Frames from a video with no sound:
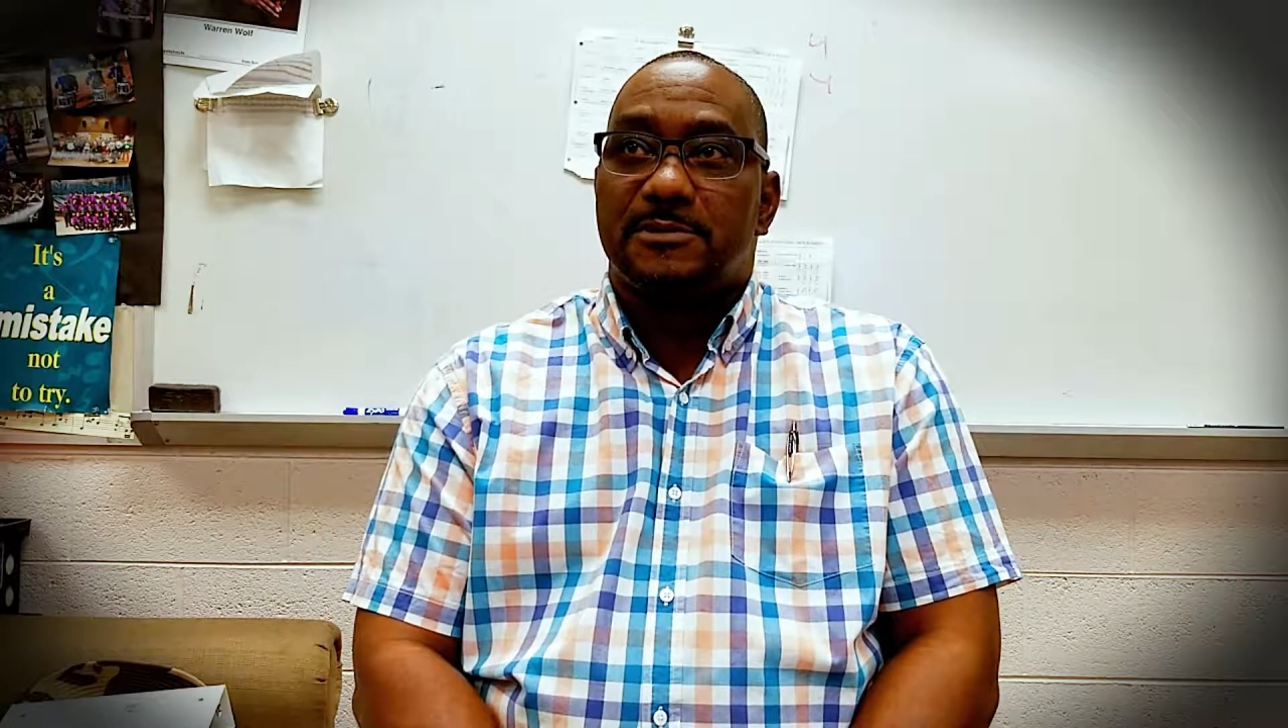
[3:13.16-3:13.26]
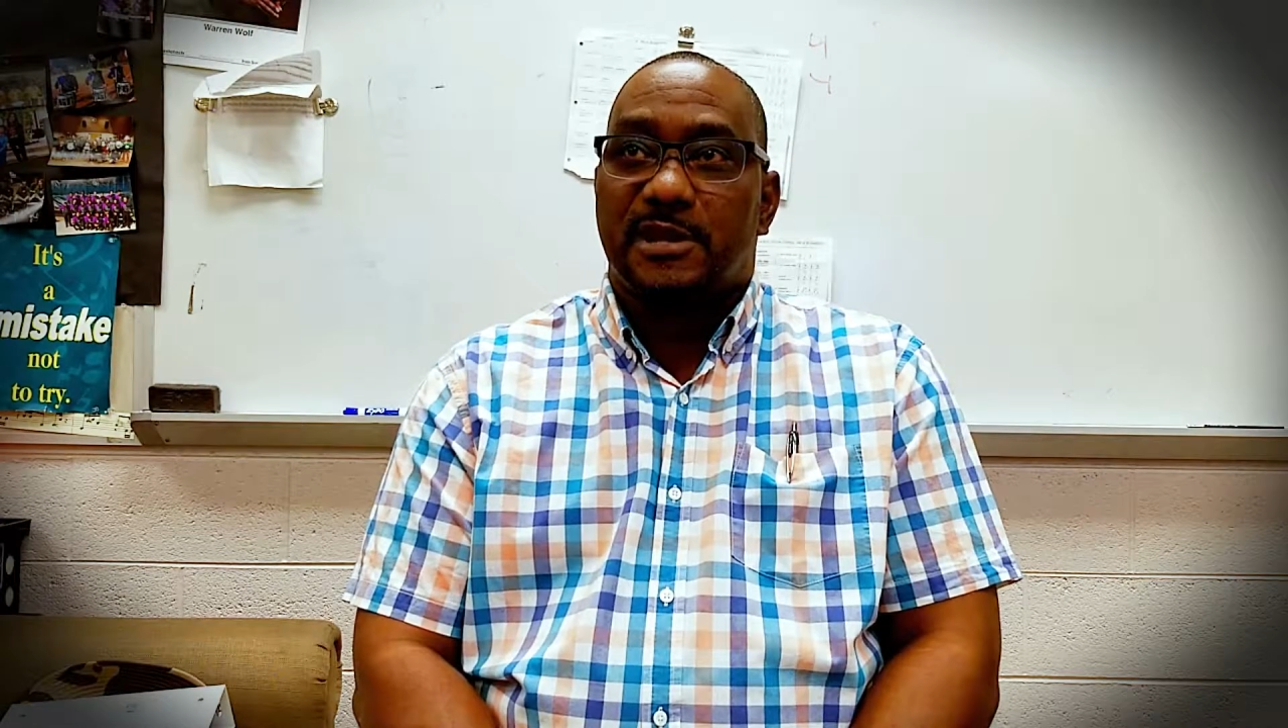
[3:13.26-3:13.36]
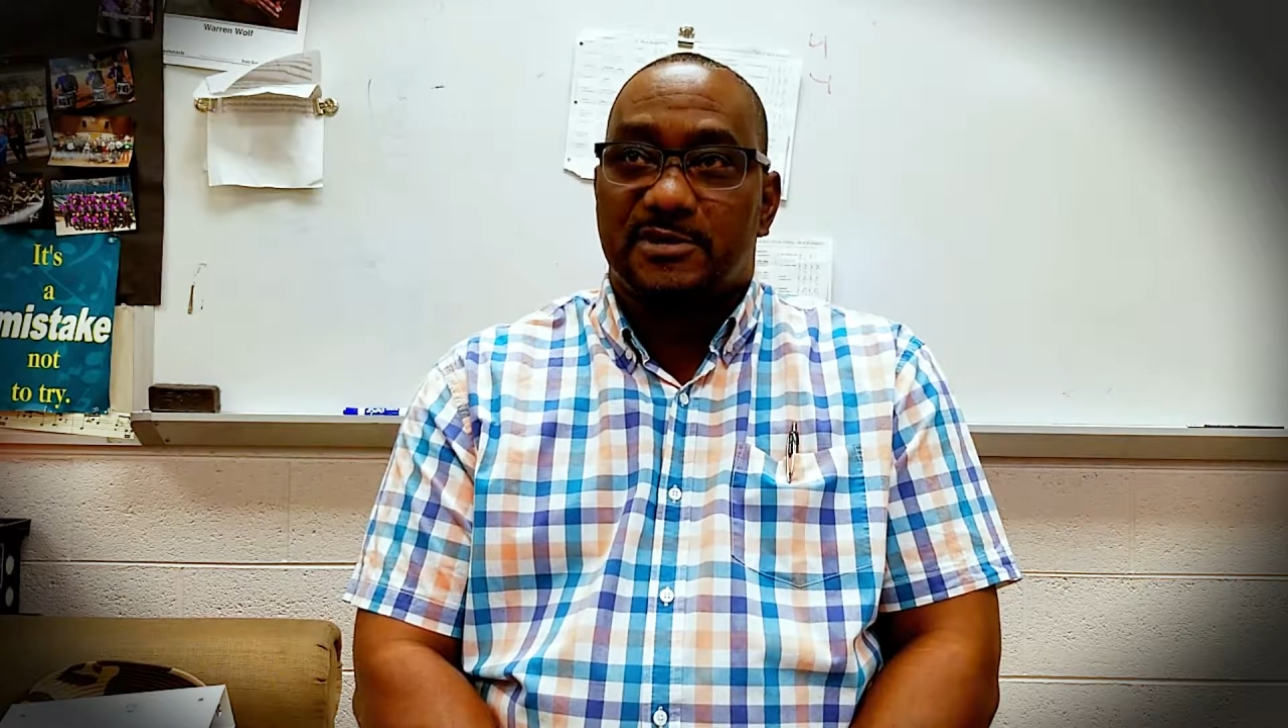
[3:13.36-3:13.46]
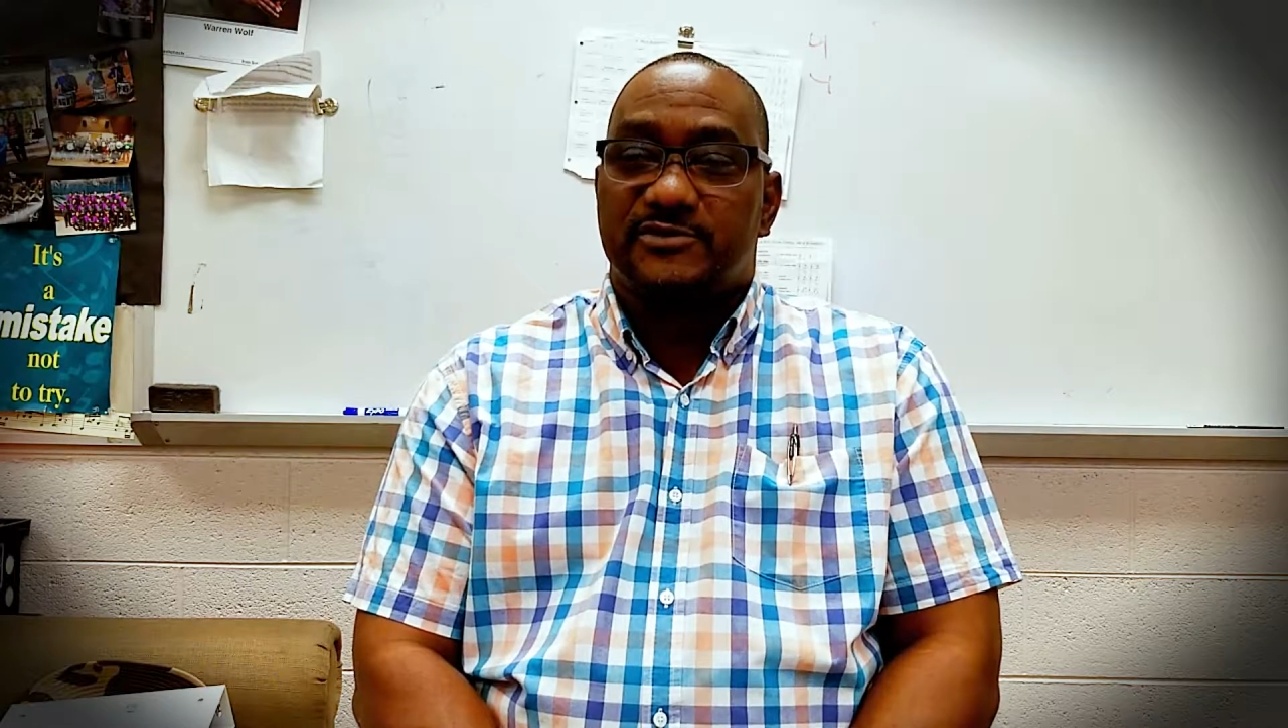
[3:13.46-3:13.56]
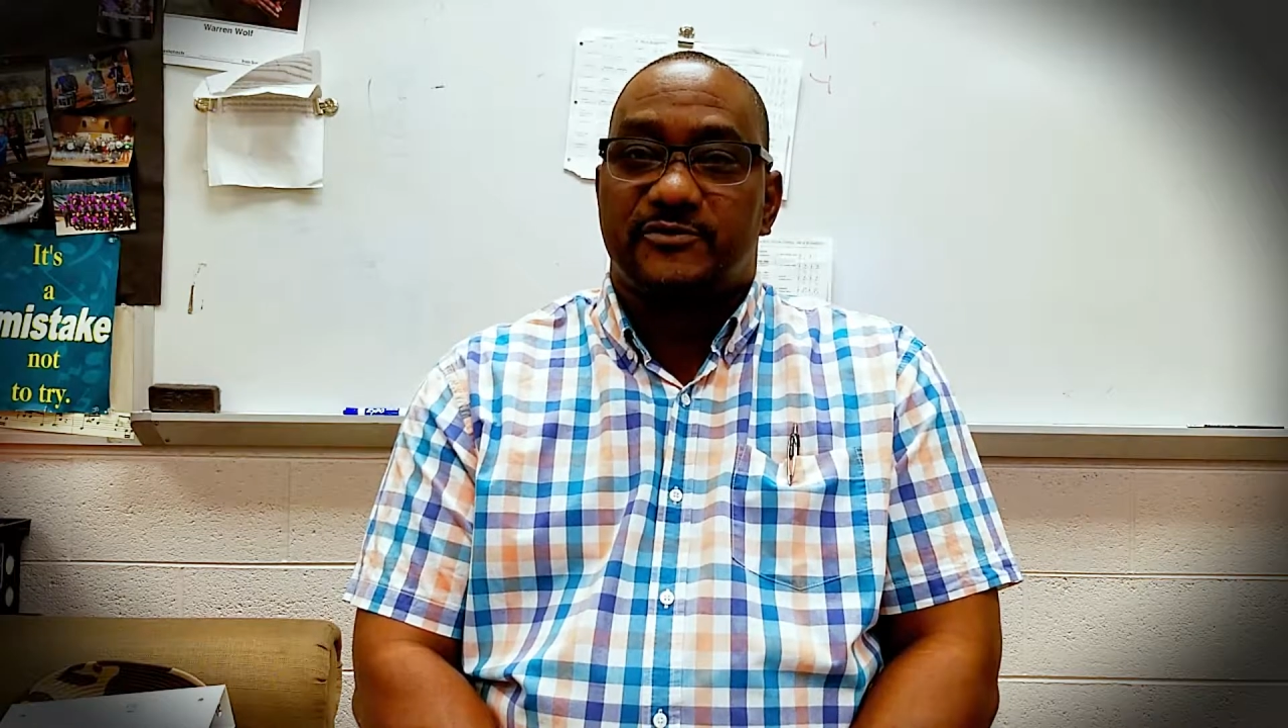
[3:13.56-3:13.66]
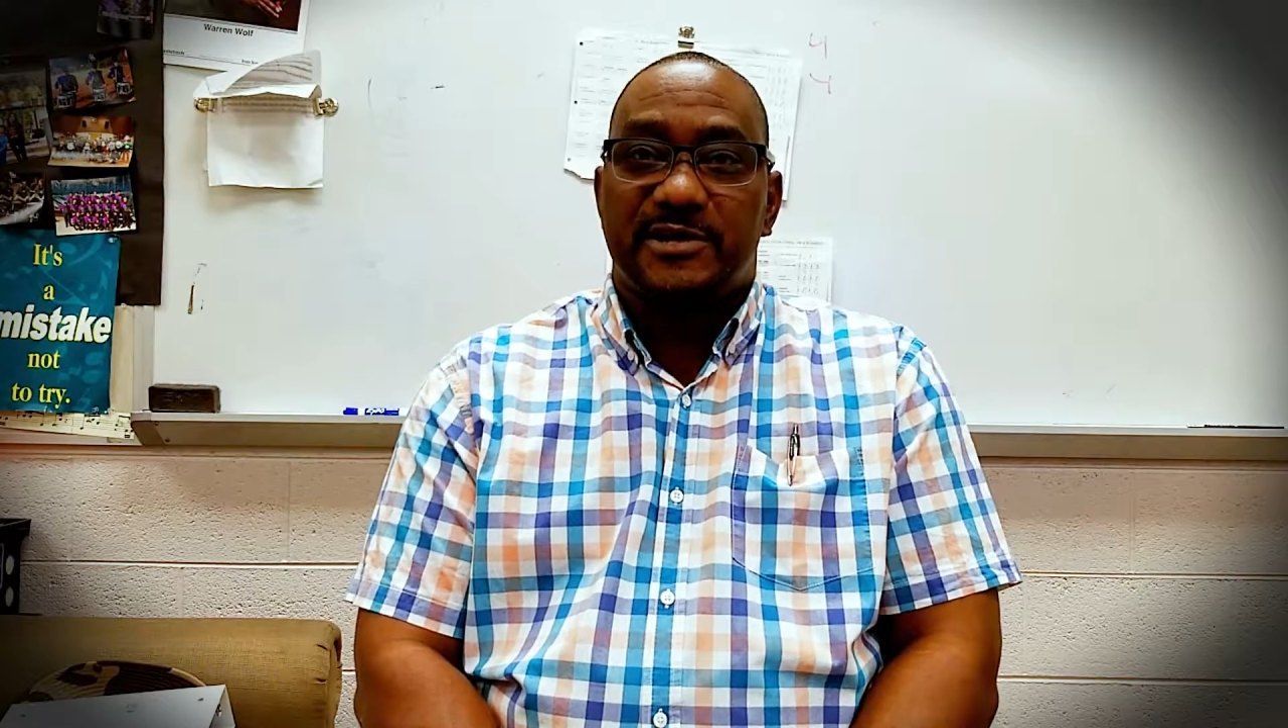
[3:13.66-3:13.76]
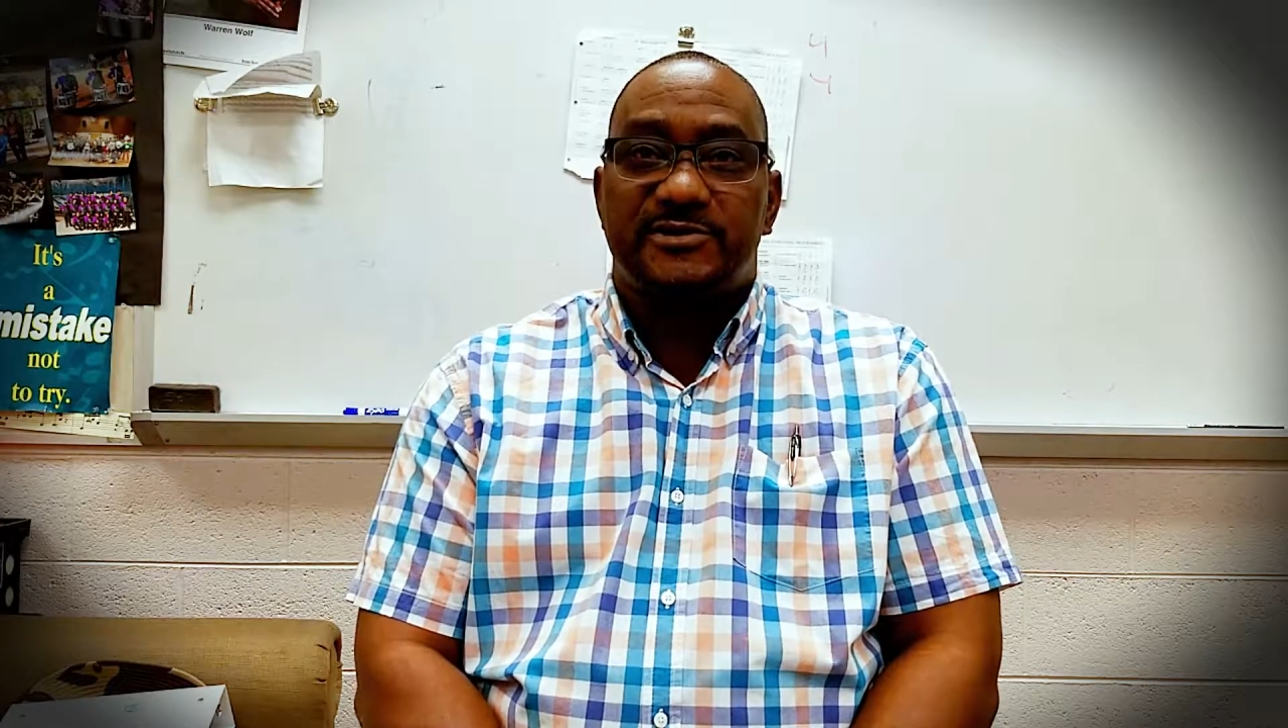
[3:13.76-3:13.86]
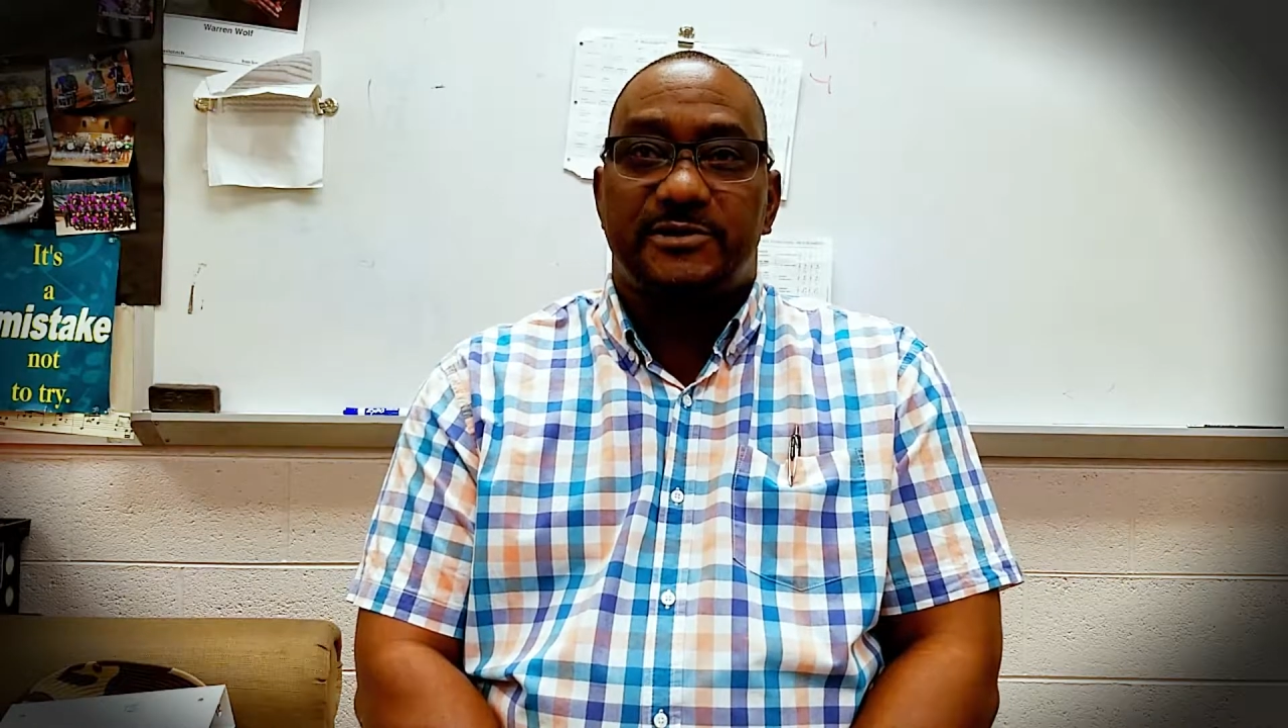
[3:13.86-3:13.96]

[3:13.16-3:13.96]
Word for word: take a straight